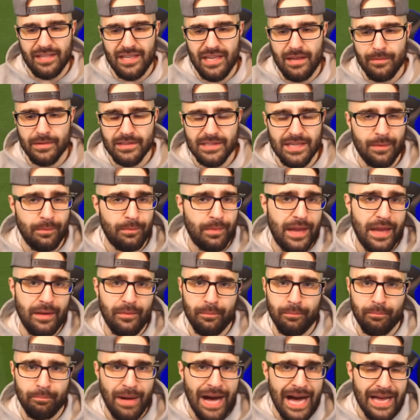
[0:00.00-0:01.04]
the team is
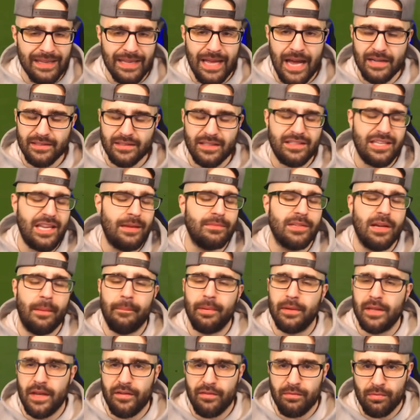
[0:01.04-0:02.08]
it, Balak, the team's
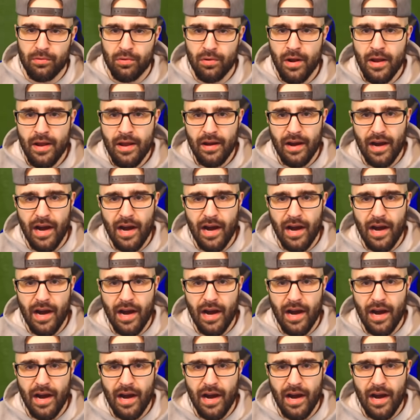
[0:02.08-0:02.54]
unbelievable.